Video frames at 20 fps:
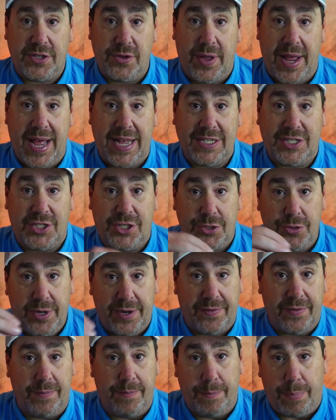so it has two
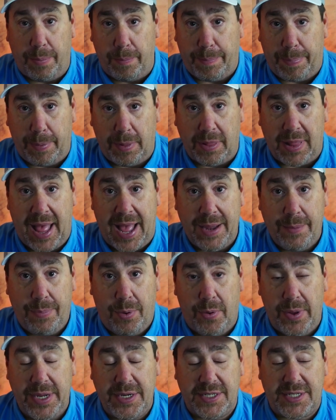different line
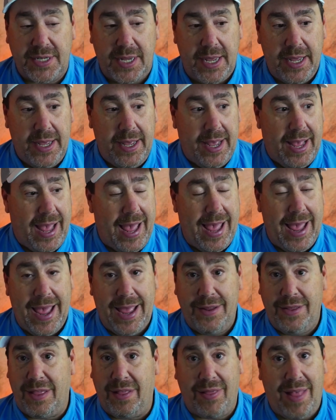points,
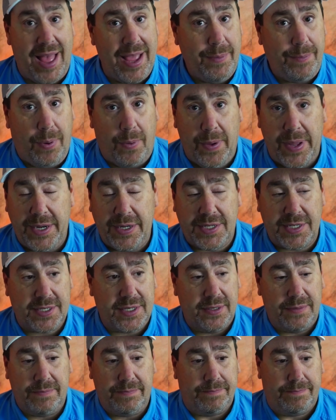and the line points,